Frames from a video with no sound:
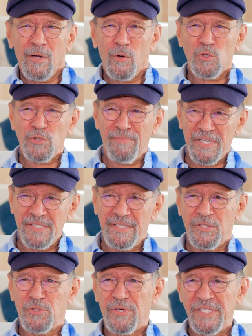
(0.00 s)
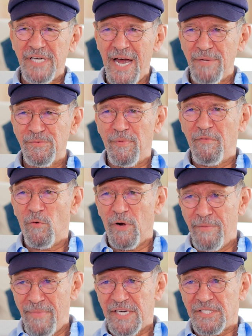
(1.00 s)
goes busted 3 times before
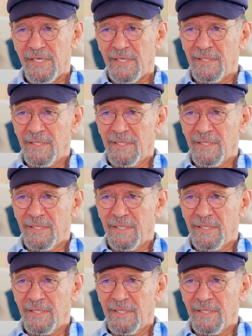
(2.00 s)
he makes it.